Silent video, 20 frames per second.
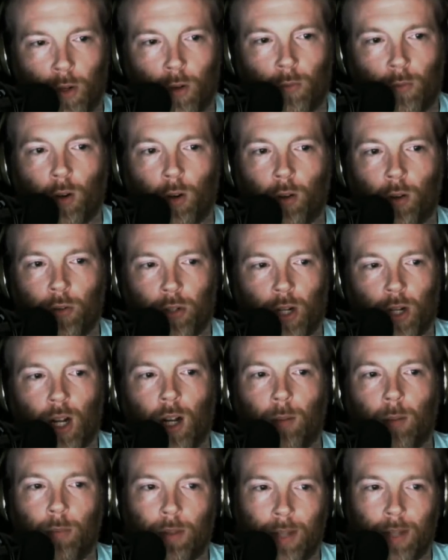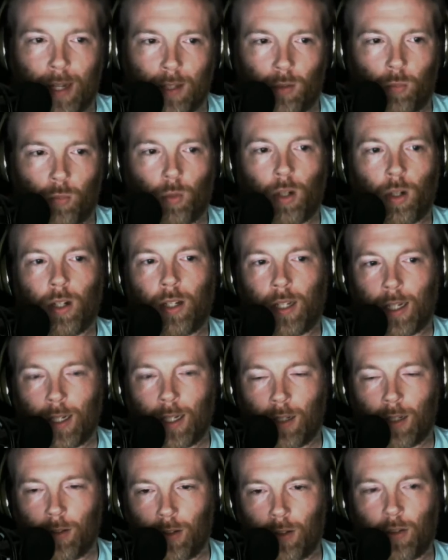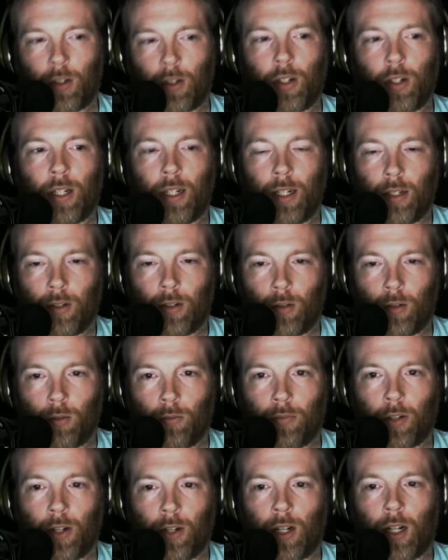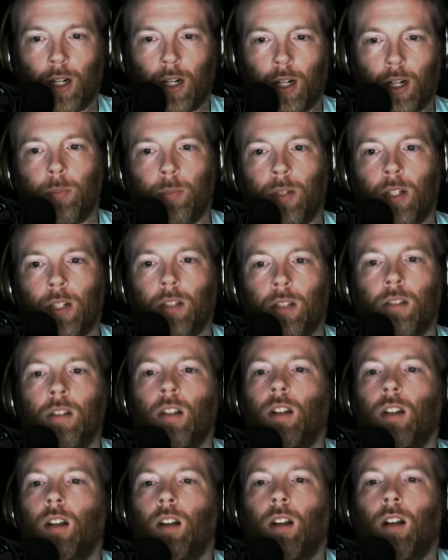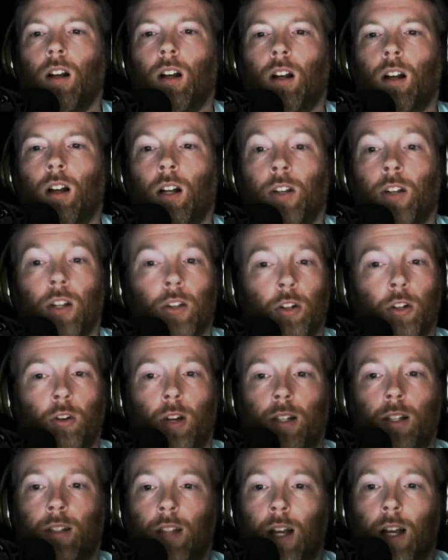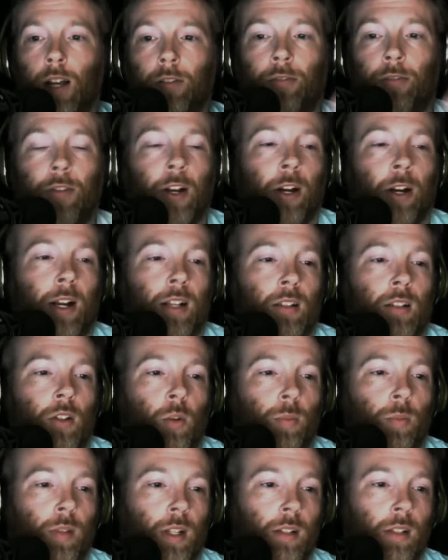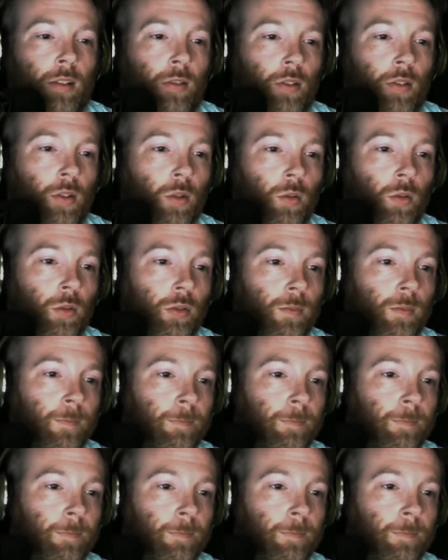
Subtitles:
overall job, that's where you start getting into very hot debates. Another great sign: fear has no place in schools.